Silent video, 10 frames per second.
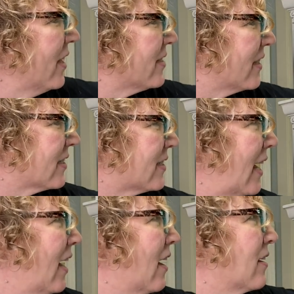easy to
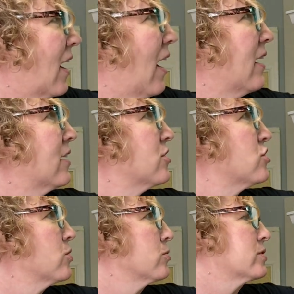sand. I can
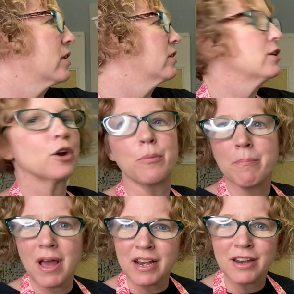choose, you know,
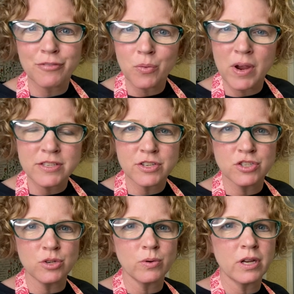many different ways to
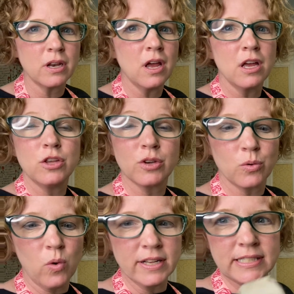do it. You
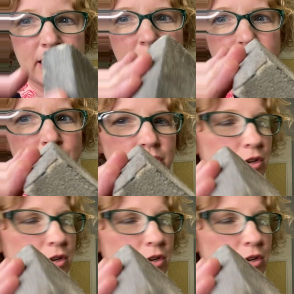can wet sand, you can